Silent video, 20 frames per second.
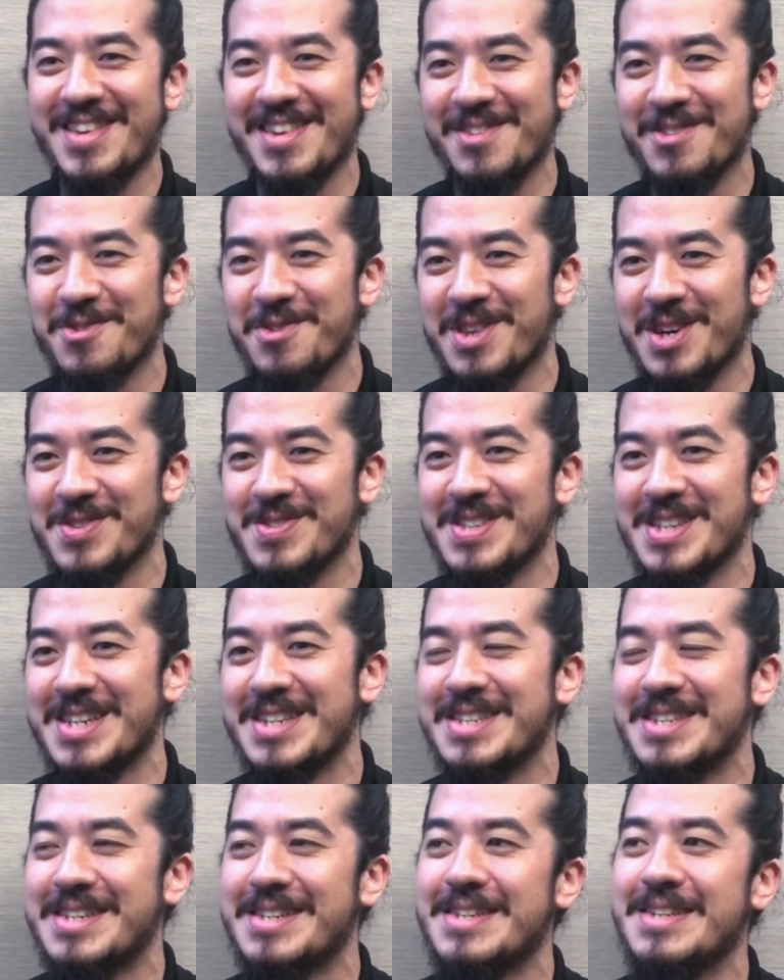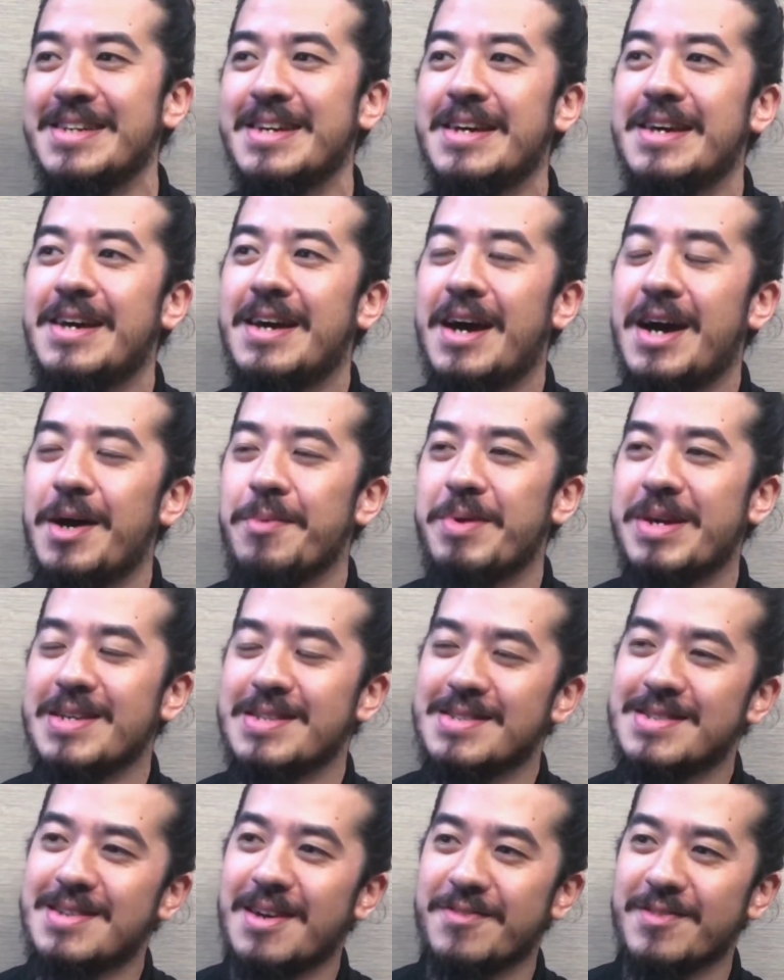in 2018, but
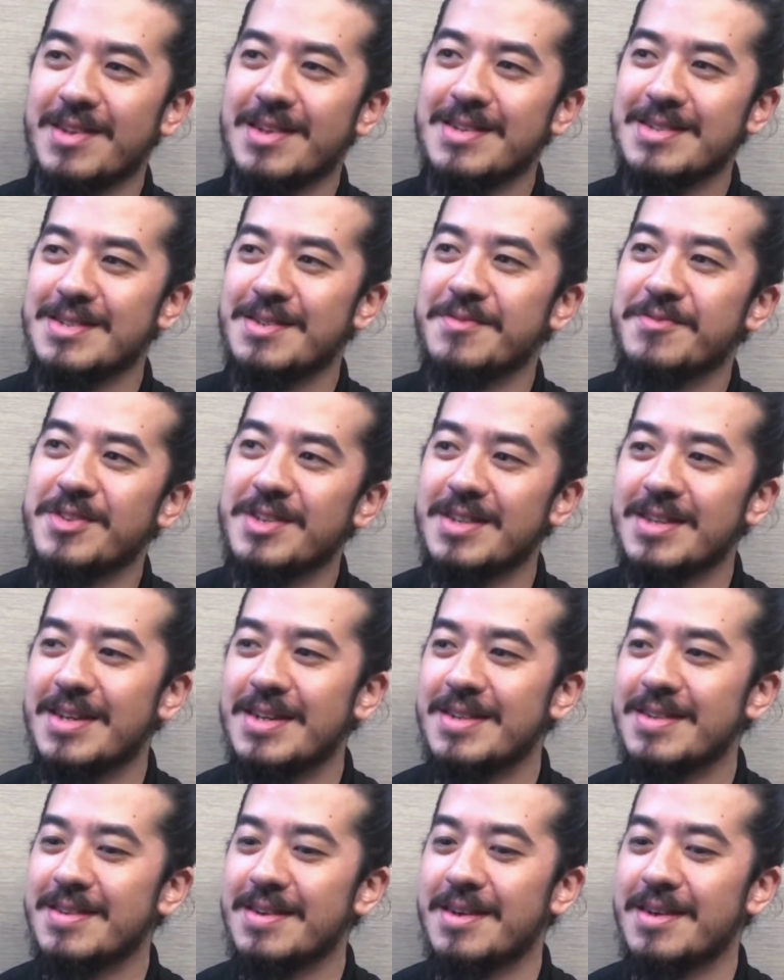it's definitely something that